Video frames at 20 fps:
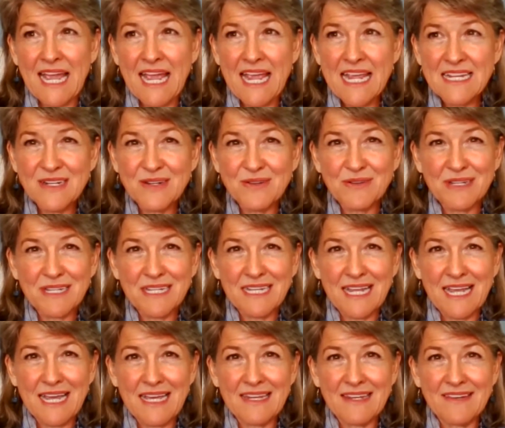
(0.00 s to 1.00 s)
angry
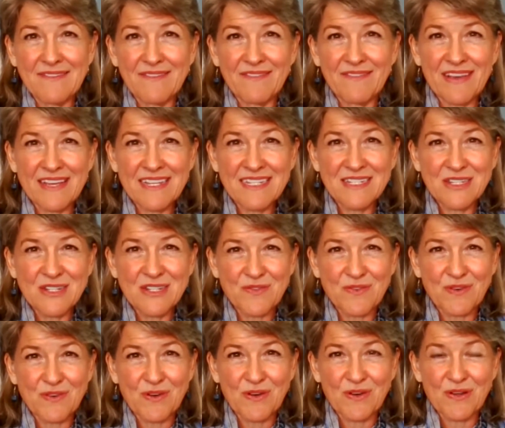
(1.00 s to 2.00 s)
and
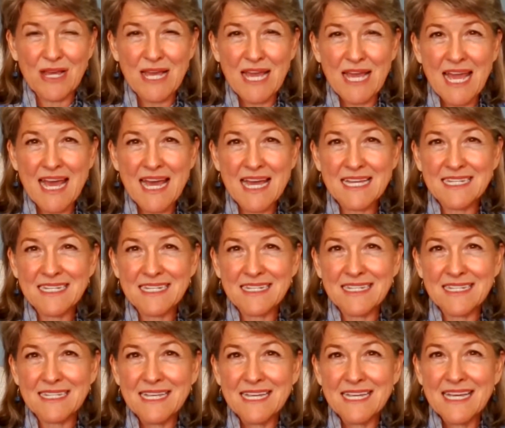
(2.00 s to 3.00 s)
vengeful, and